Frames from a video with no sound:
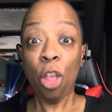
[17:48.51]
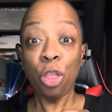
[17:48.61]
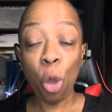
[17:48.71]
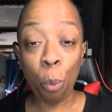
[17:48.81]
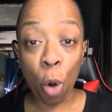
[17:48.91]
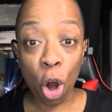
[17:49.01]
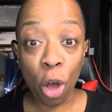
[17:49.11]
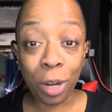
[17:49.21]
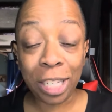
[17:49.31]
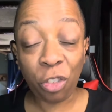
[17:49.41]
the
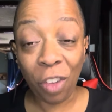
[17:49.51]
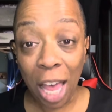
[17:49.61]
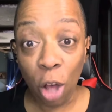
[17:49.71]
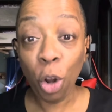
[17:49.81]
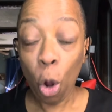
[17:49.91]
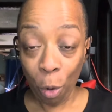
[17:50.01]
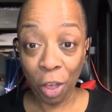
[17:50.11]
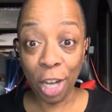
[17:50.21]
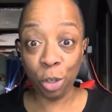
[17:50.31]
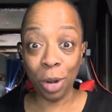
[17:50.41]
world is filled
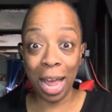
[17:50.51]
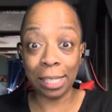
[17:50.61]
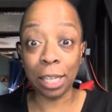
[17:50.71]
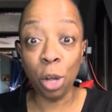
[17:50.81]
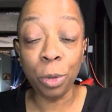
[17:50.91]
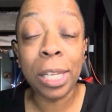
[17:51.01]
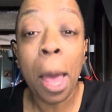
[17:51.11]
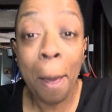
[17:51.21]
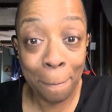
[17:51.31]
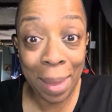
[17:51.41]
with internet sleuths,
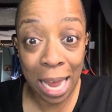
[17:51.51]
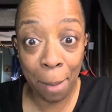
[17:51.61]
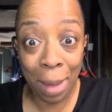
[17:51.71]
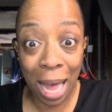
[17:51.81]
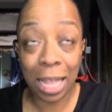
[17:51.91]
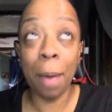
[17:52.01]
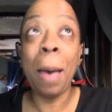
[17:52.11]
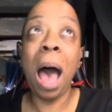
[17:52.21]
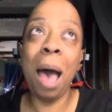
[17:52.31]
me among them.